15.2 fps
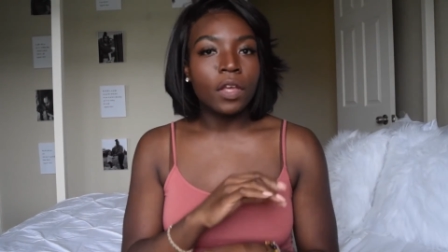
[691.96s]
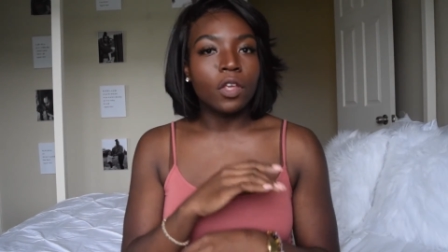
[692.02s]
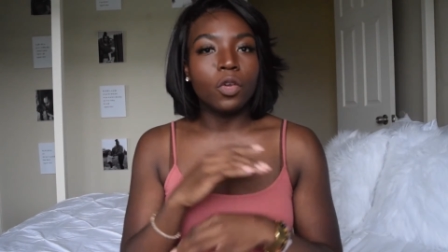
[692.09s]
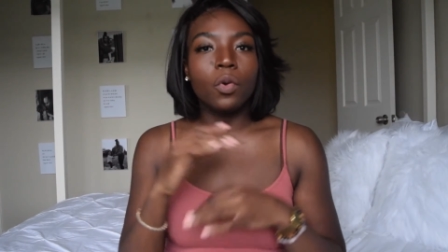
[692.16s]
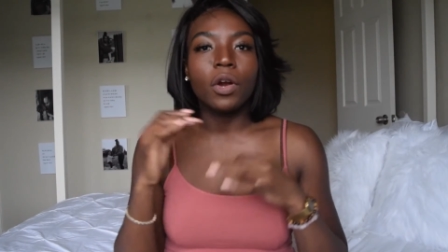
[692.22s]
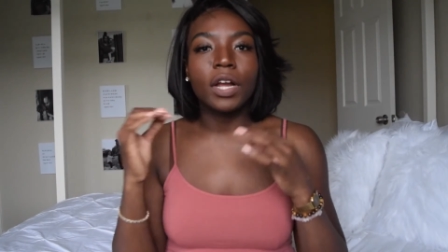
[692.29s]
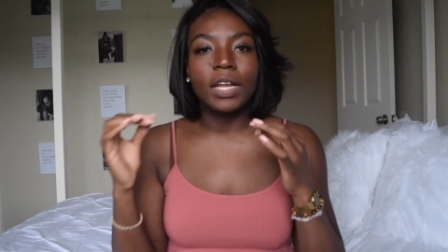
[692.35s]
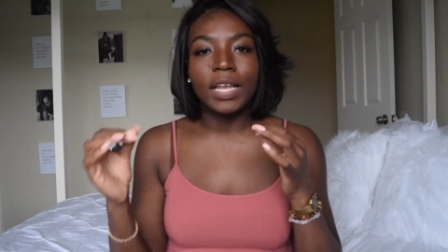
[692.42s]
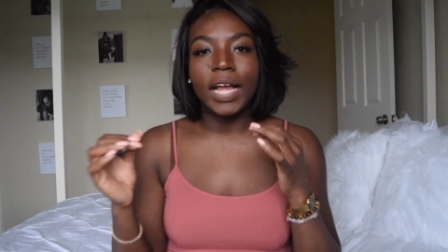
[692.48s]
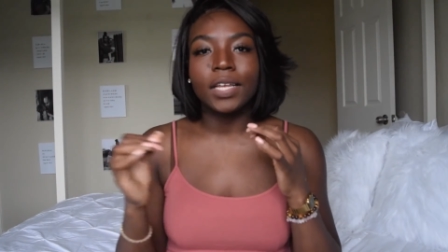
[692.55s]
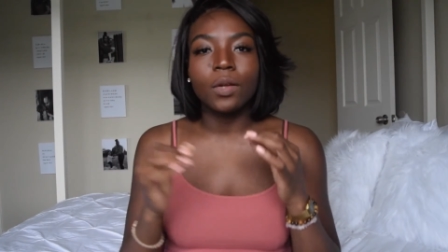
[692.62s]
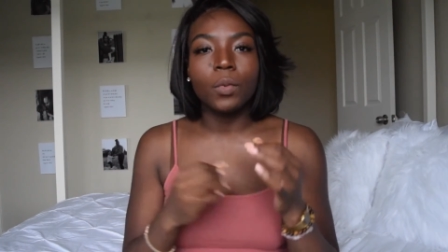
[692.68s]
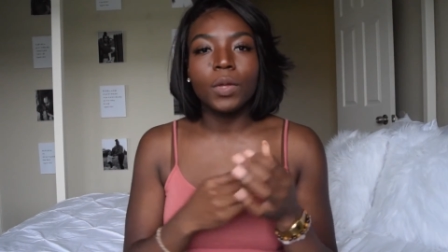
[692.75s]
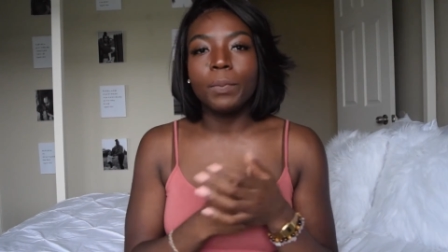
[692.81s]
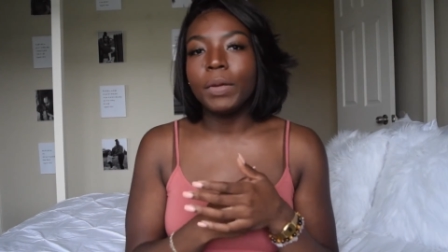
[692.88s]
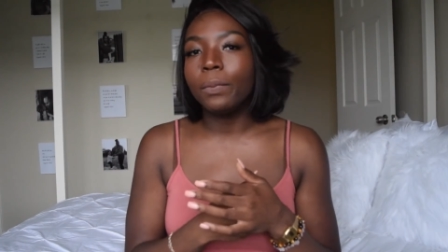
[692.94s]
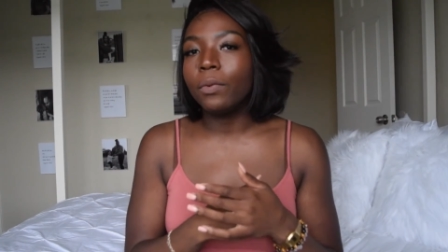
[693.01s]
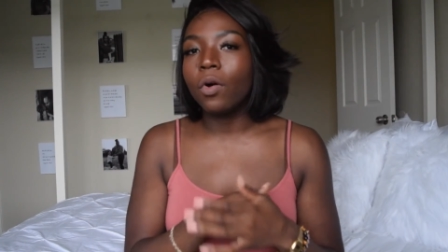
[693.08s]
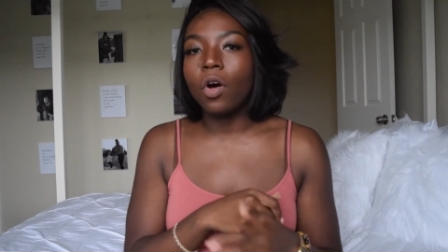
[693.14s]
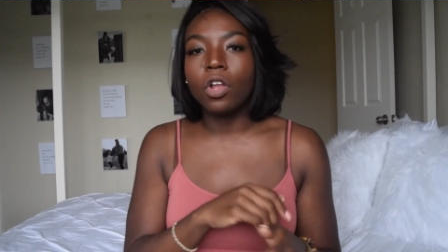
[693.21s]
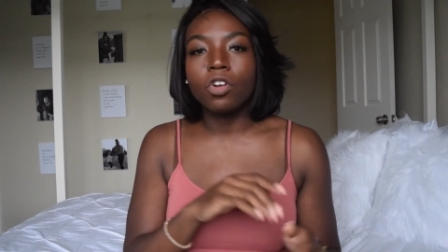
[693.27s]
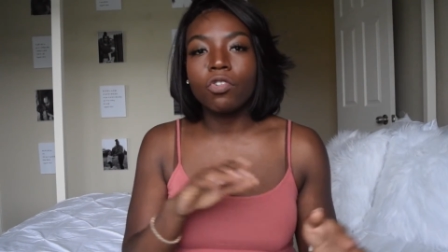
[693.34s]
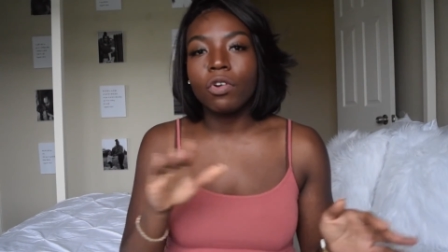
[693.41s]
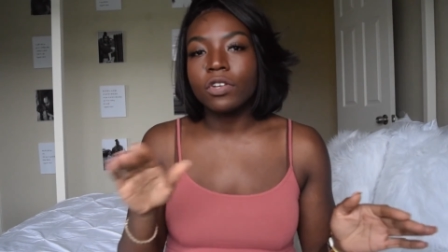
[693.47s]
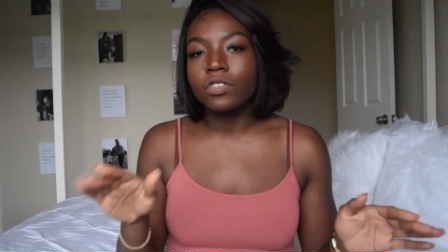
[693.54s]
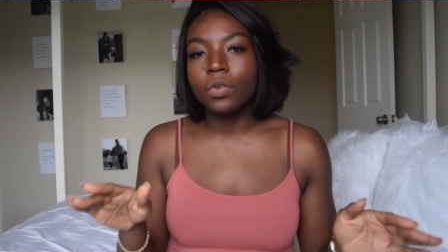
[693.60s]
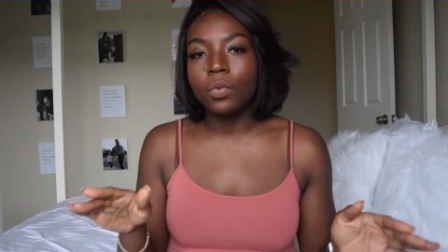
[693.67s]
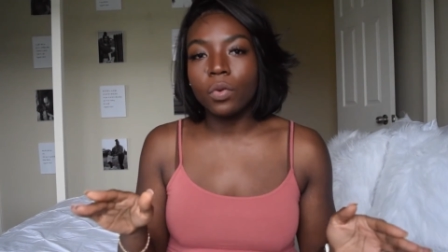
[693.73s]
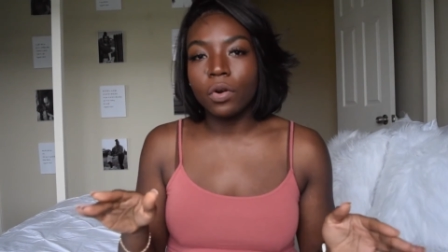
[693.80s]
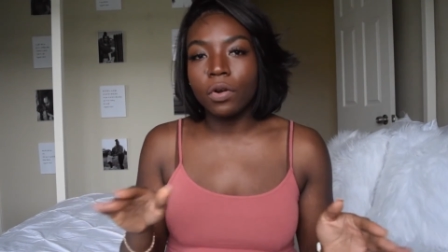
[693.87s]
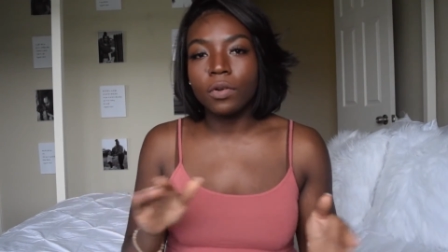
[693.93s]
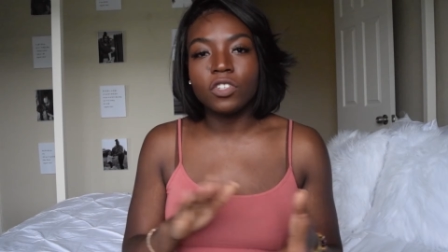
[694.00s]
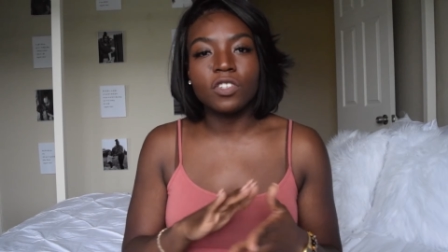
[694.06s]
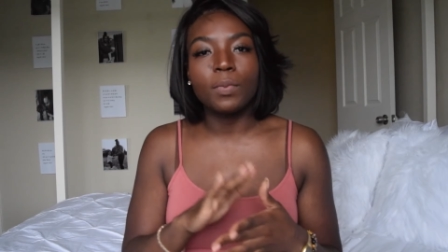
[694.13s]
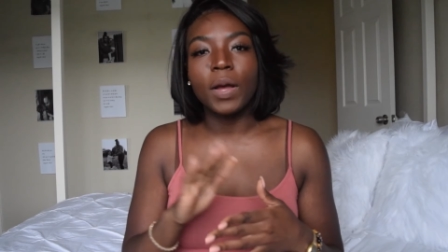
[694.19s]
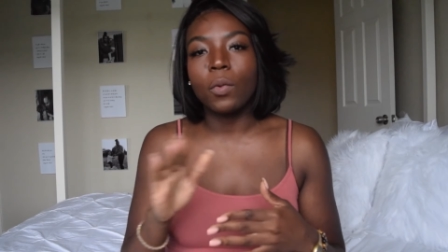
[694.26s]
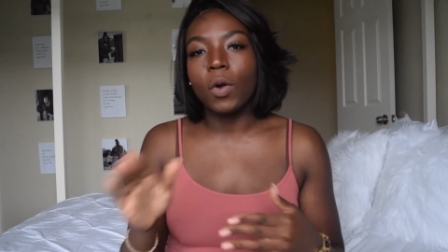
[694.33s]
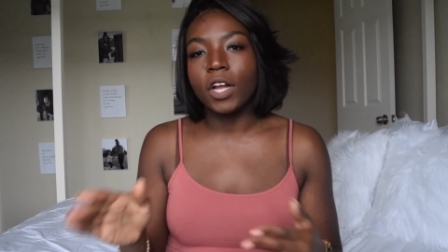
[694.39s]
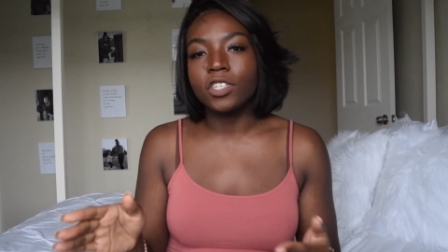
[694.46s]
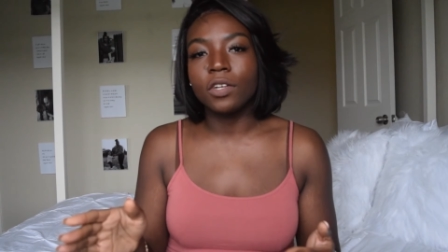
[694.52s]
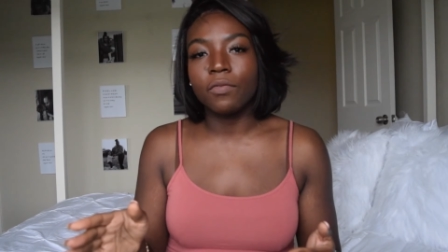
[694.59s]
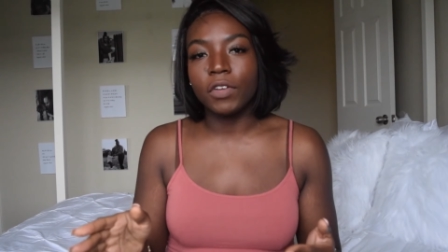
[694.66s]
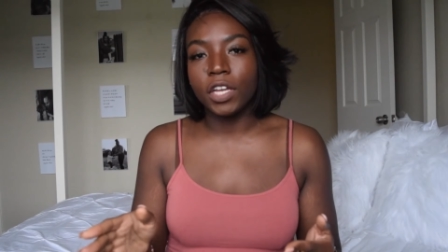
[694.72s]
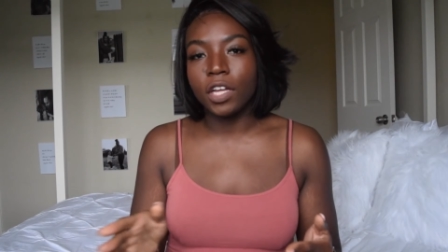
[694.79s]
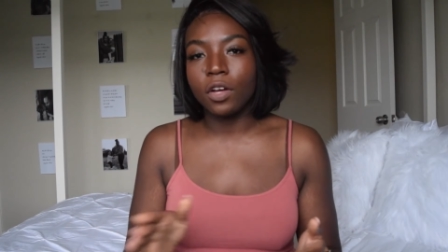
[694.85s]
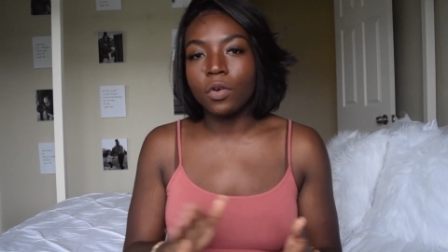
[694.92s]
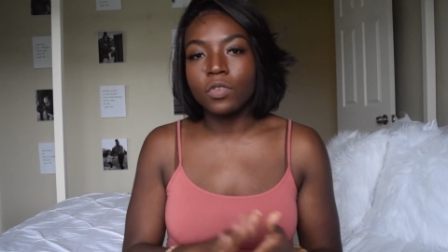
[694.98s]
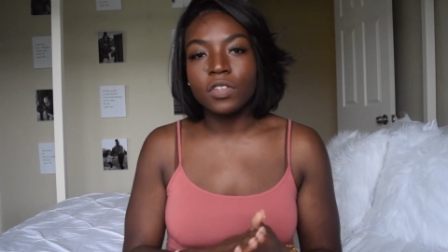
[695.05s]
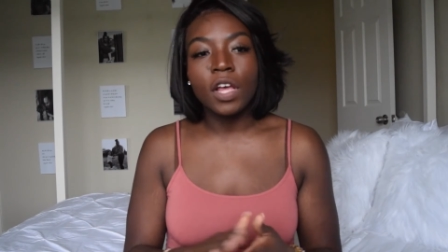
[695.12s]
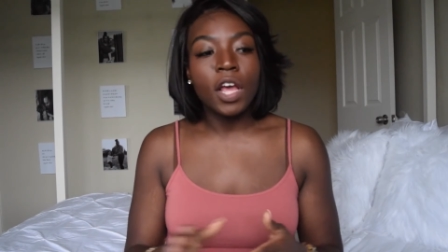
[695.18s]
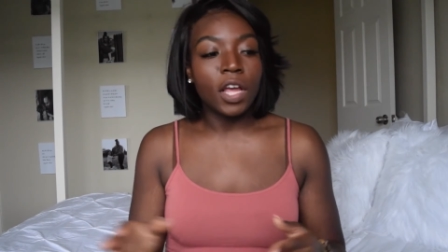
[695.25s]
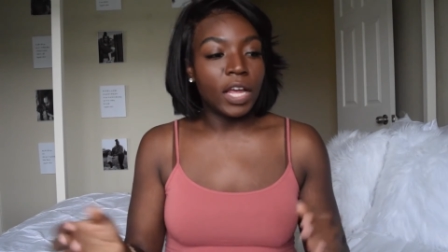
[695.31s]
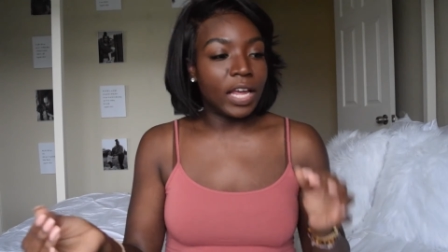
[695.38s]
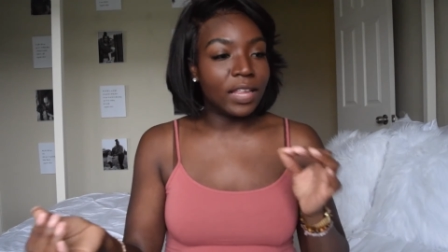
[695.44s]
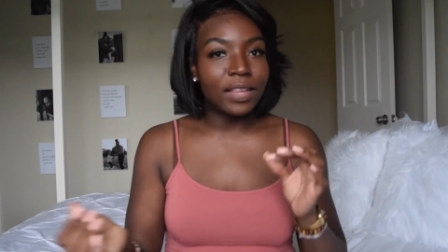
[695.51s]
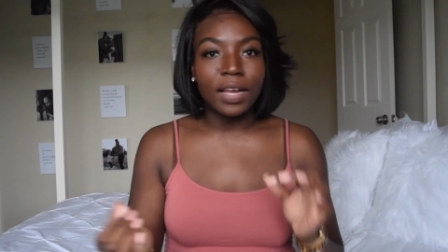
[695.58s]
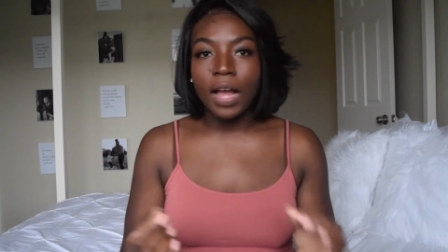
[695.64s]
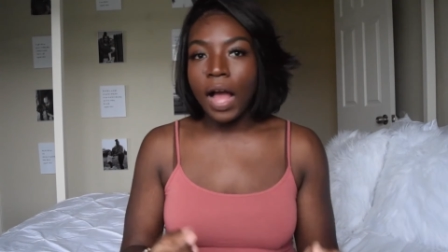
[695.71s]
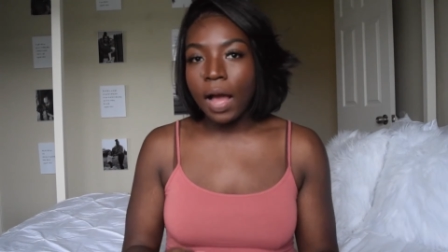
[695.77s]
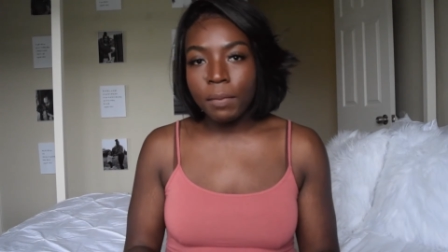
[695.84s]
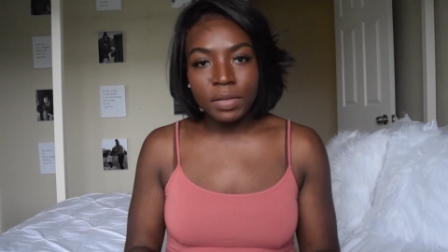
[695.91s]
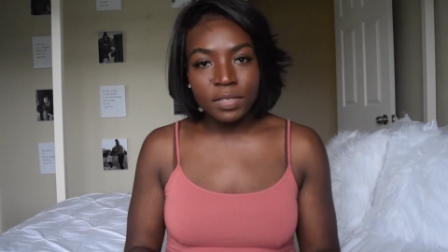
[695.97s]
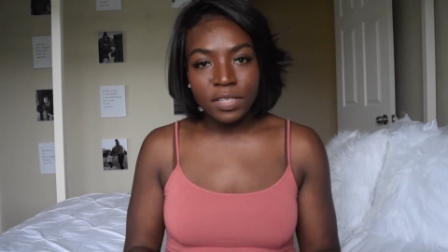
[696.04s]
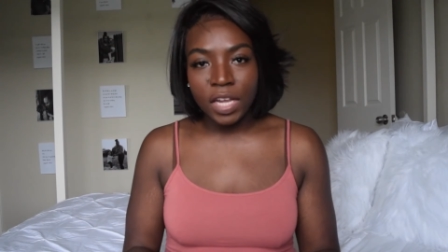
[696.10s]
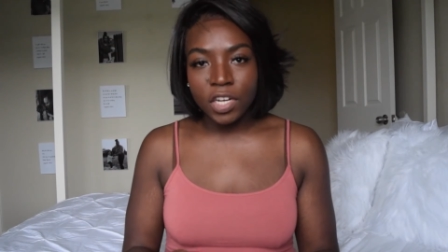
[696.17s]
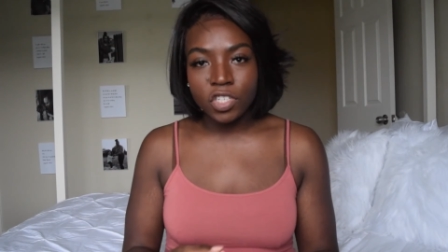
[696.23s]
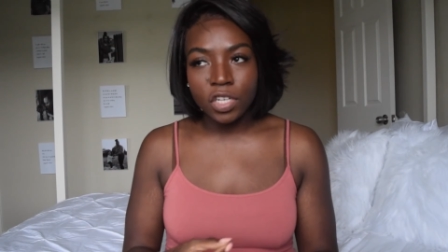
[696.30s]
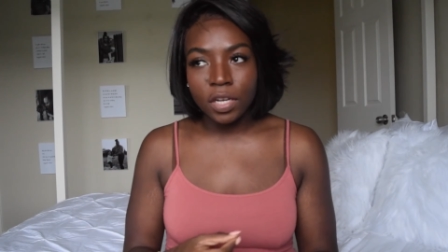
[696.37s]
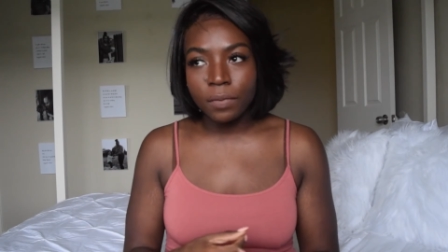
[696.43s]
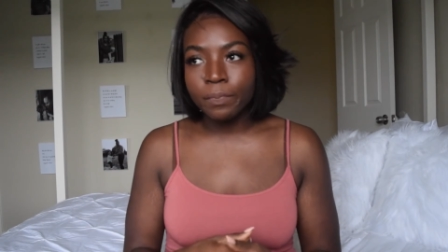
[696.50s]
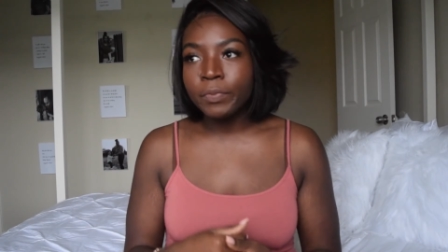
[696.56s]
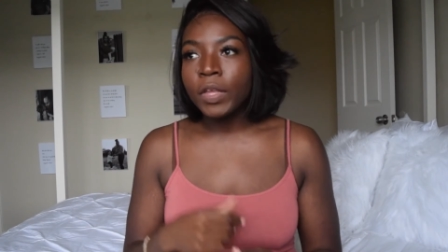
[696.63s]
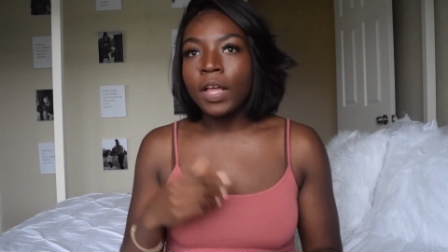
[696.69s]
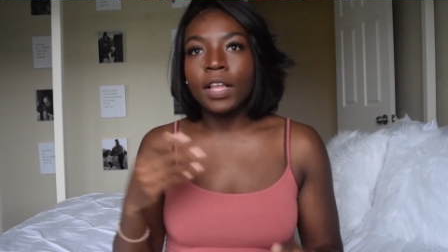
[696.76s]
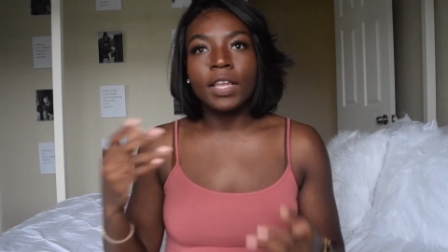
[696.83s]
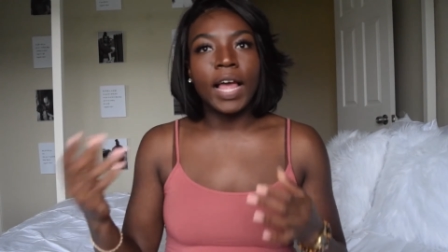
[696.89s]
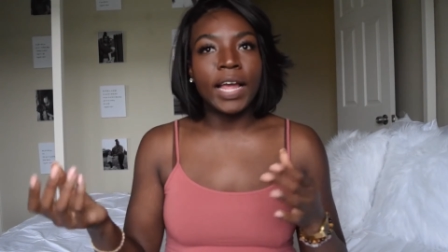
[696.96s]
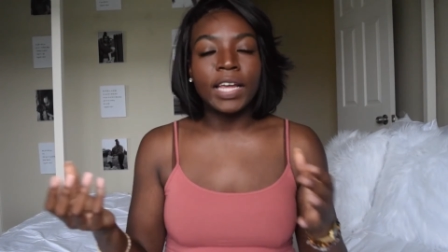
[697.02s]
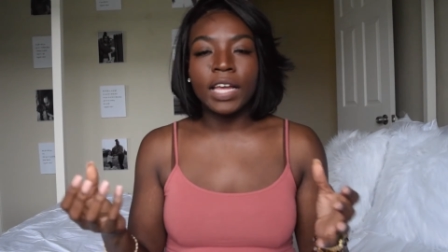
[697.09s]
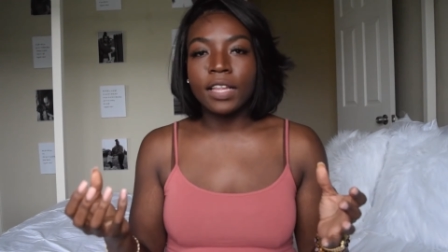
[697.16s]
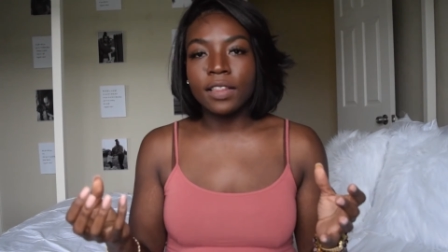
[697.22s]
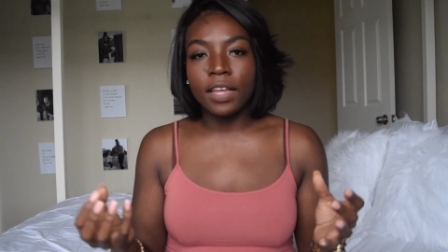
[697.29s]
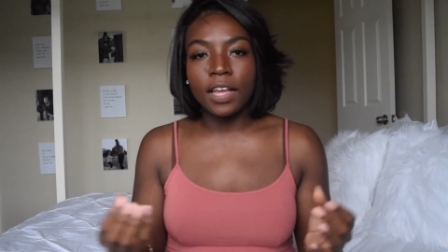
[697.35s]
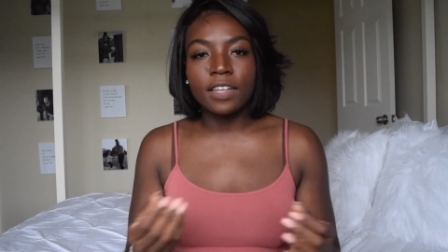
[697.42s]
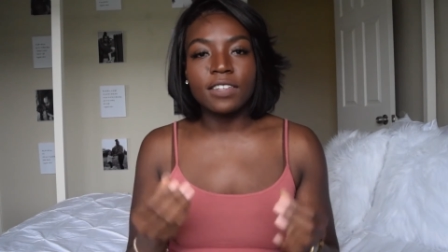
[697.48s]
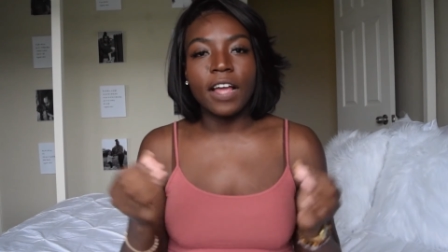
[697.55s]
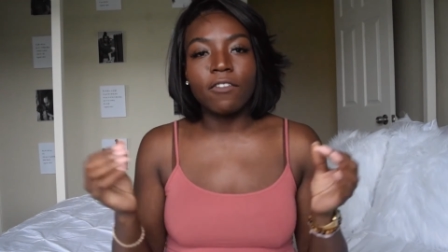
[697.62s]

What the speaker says: You are connecting with people all across the world just by watching videos, in the comment section, liking things.